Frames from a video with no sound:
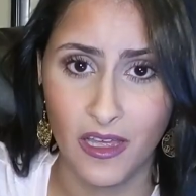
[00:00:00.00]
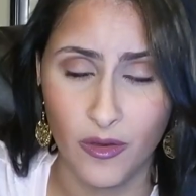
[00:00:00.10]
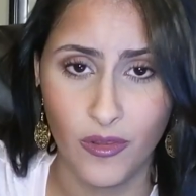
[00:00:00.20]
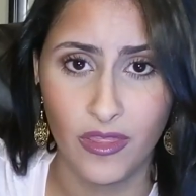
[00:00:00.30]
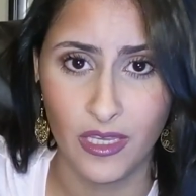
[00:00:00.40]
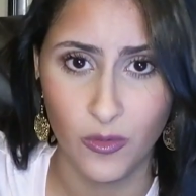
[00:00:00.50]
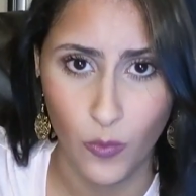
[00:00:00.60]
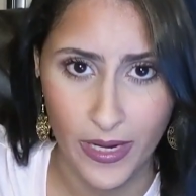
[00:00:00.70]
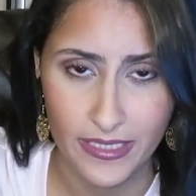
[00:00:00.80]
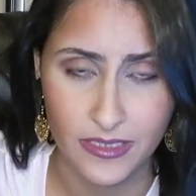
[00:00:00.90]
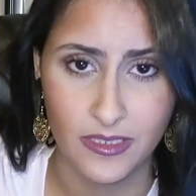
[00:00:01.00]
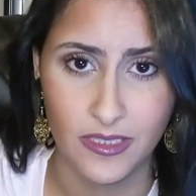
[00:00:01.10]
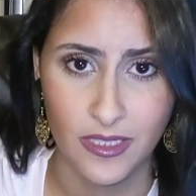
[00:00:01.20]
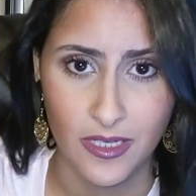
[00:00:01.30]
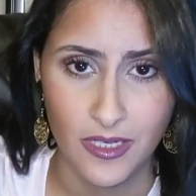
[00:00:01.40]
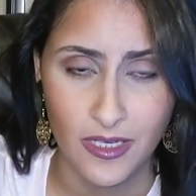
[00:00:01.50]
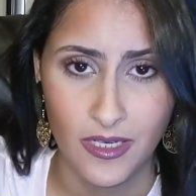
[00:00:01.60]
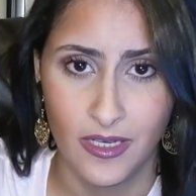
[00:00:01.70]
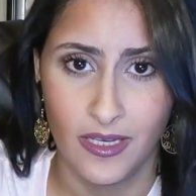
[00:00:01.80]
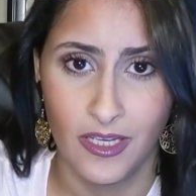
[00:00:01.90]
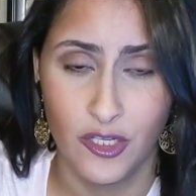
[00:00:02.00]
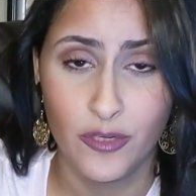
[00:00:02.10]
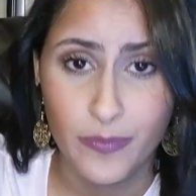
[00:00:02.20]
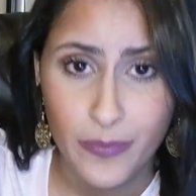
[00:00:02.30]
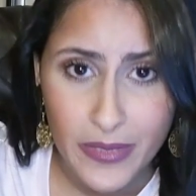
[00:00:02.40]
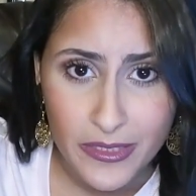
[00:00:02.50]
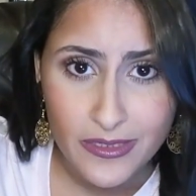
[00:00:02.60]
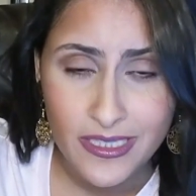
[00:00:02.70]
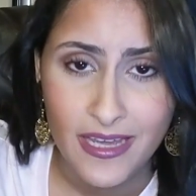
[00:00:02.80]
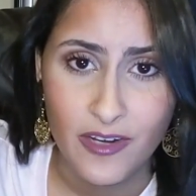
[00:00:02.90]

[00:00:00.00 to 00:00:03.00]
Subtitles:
a healthy weight. Your build can